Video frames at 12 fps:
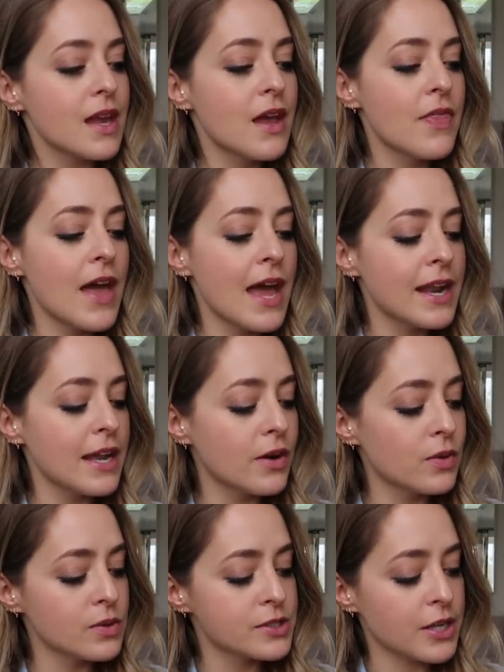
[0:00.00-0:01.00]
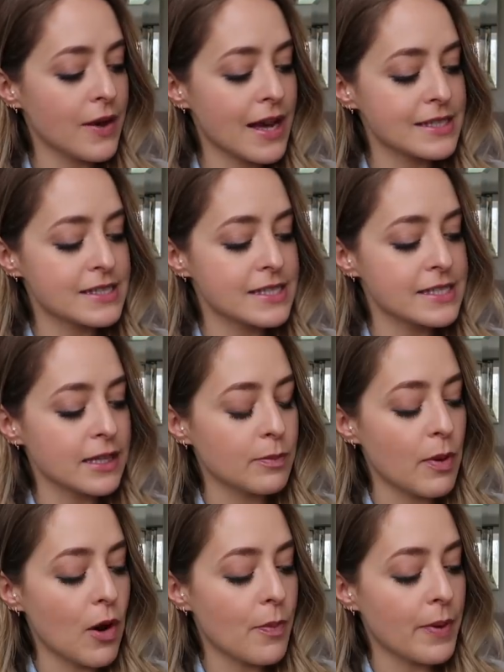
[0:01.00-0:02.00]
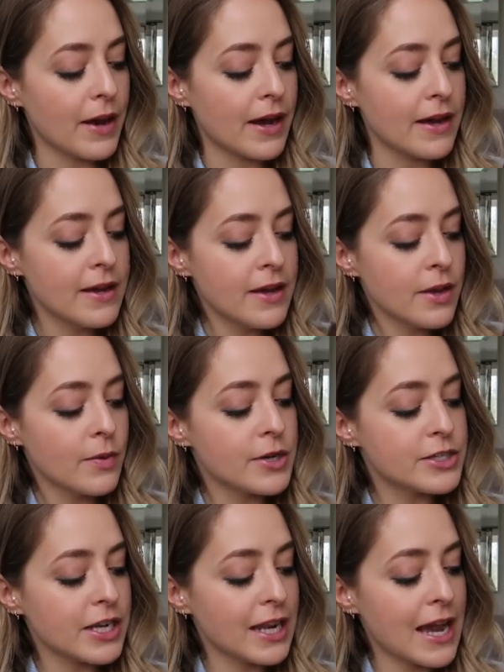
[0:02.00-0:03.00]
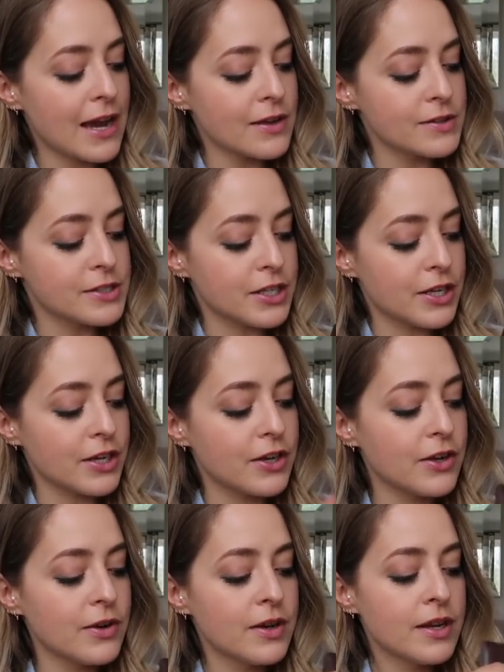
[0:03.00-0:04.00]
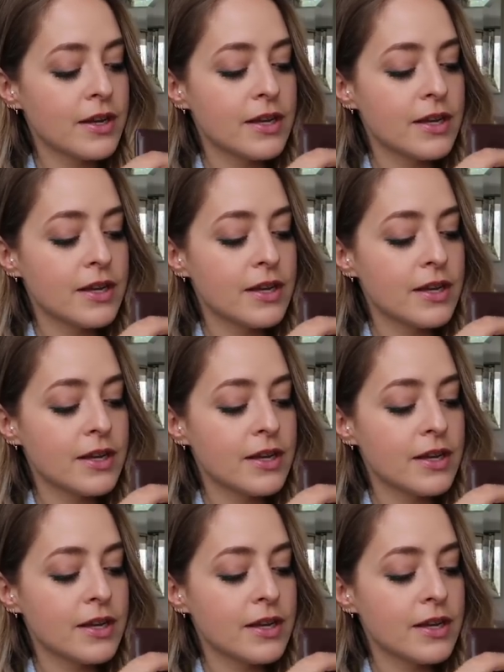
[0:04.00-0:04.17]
and then it also has this little popper which allows you